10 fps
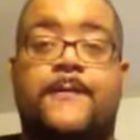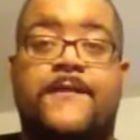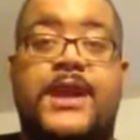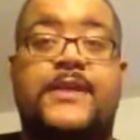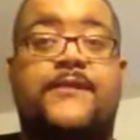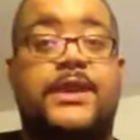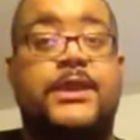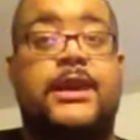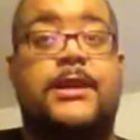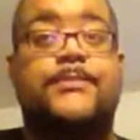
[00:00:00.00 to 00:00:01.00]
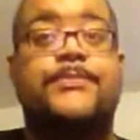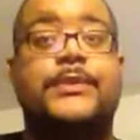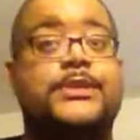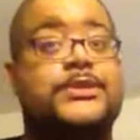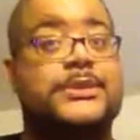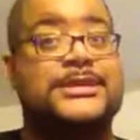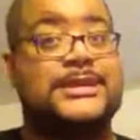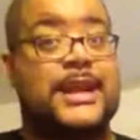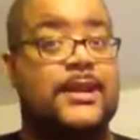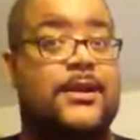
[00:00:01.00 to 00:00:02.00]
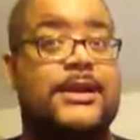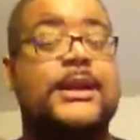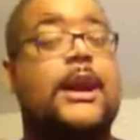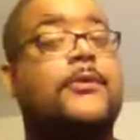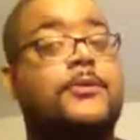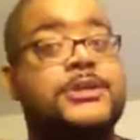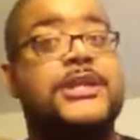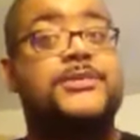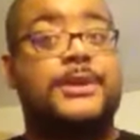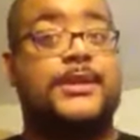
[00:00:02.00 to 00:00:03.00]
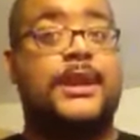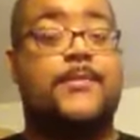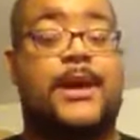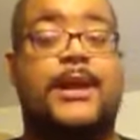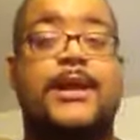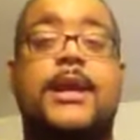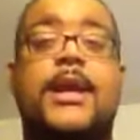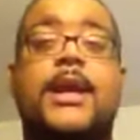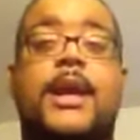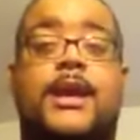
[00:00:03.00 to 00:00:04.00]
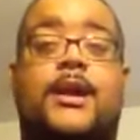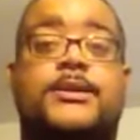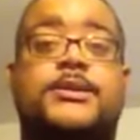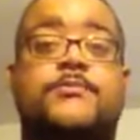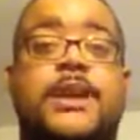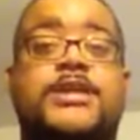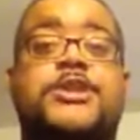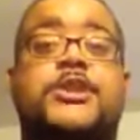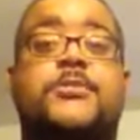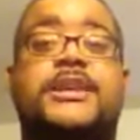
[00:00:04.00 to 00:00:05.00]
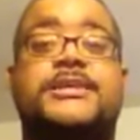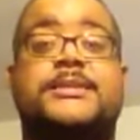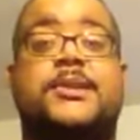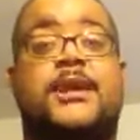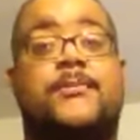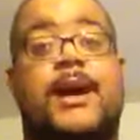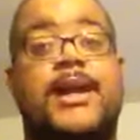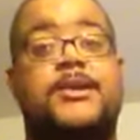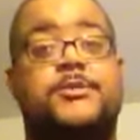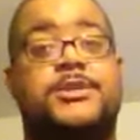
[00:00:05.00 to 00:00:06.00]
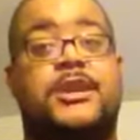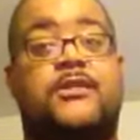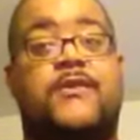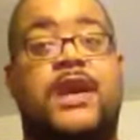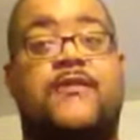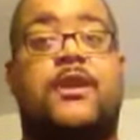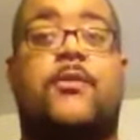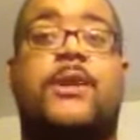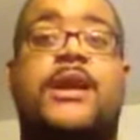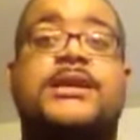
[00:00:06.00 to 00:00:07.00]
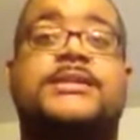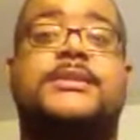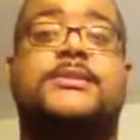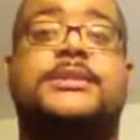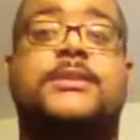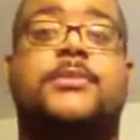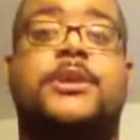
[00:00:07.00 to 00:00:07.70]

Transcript: Faye the Phenom doing his thing on it? I don't know what you guys really think about it. And also make sure you please subscribe to my YouTube channel if you haven't already. It's so simple.